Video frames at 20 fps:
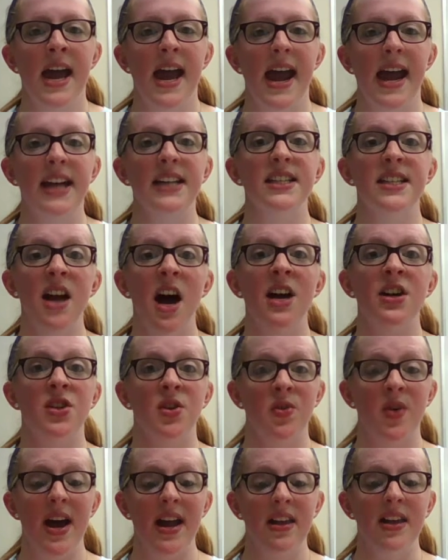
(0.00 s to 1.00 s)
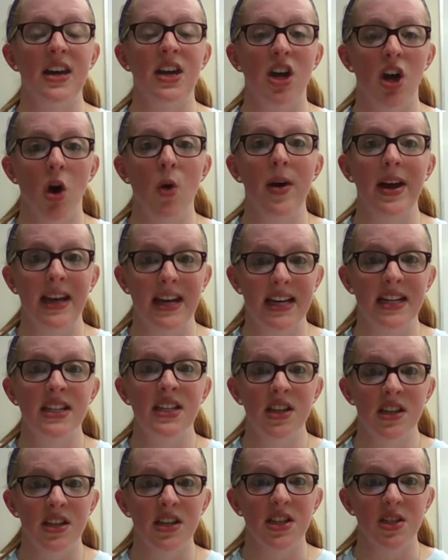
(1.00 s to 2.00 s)
it's not directly going
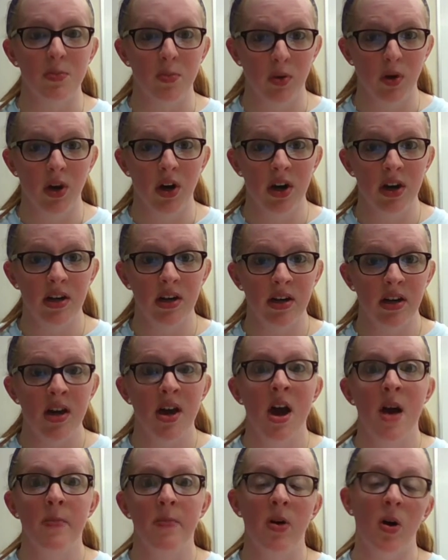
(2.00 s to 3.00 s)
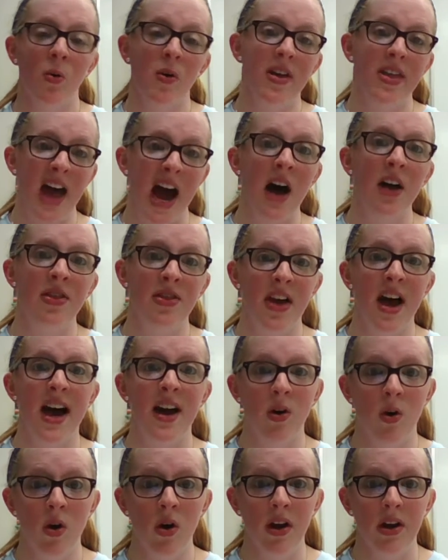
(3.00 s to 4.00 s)
into this book, but without
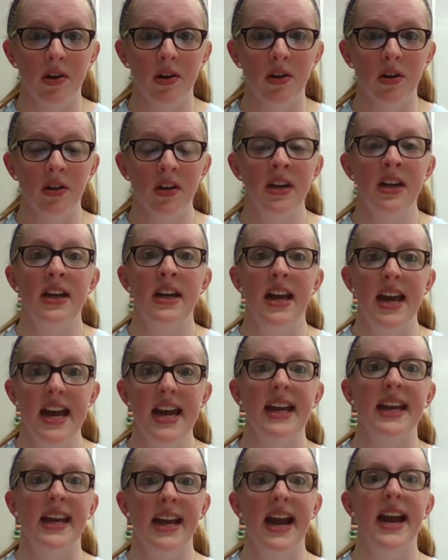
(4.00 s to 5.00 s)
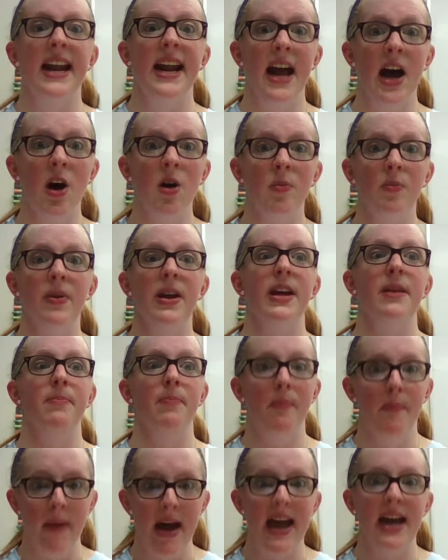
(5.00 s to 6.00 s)
that oil, it can't help me
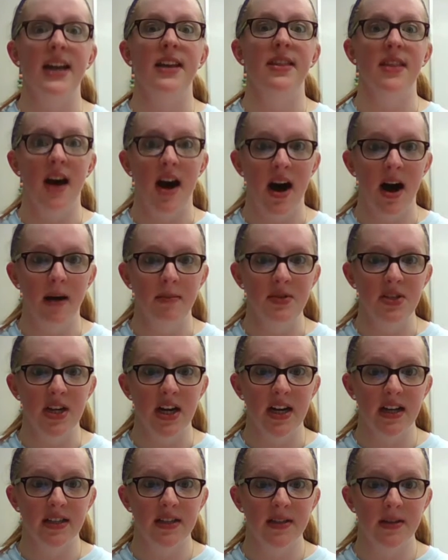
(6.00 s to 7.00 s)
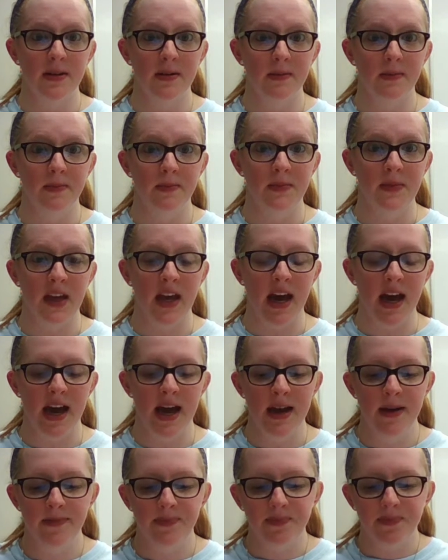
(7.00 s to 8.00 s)
make the object,
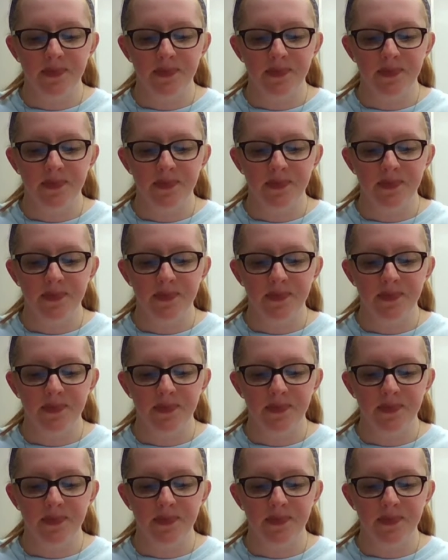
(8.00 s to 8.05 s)
okay?